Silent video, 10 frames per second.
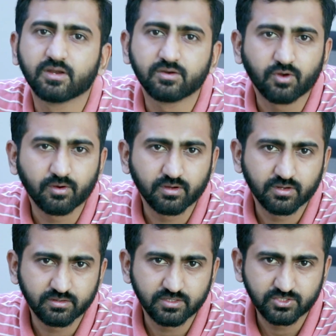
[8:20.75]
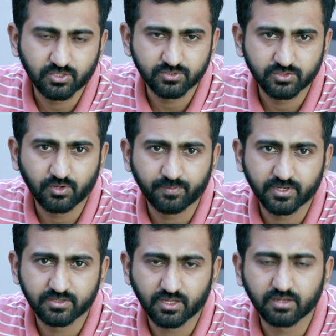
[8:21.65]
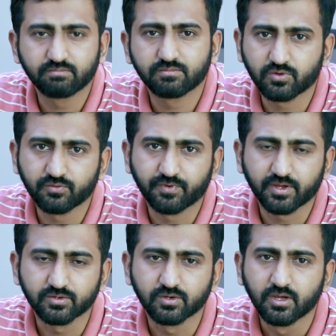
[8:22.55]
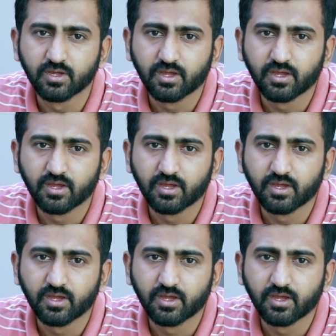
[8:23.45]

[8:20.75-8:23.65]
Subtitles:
DigitalOcean droplets are good for you.